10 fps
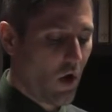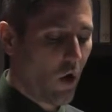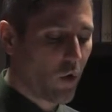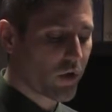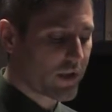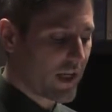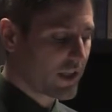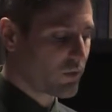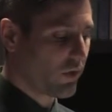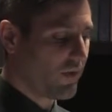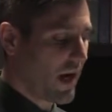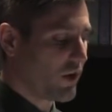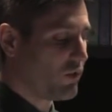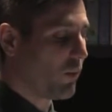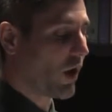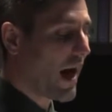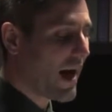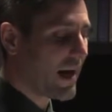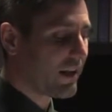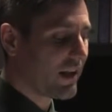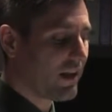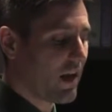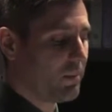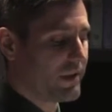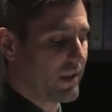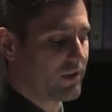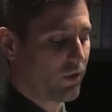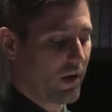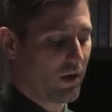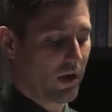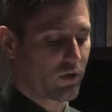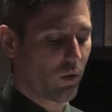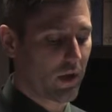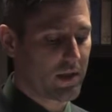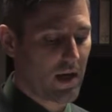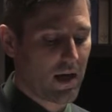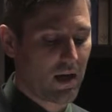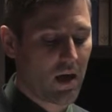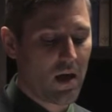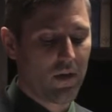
Older texts were valued more highly and possessed greater auctorité